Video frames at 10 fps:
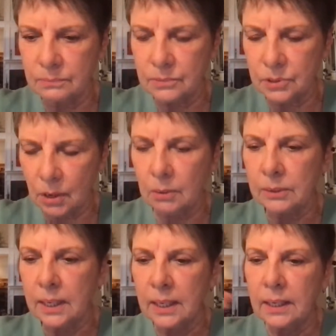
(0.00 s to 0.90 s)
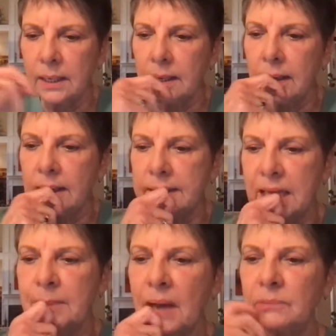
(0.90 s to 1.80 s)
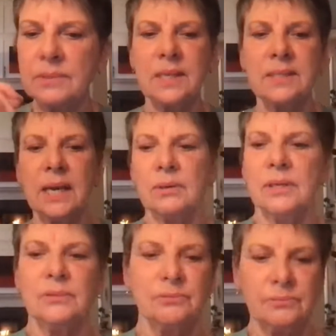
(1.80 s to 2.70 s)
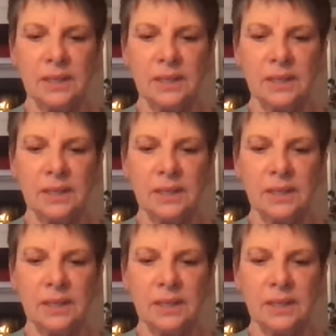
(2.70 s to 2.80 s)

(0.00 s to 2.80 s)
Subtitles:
show came out, sent out a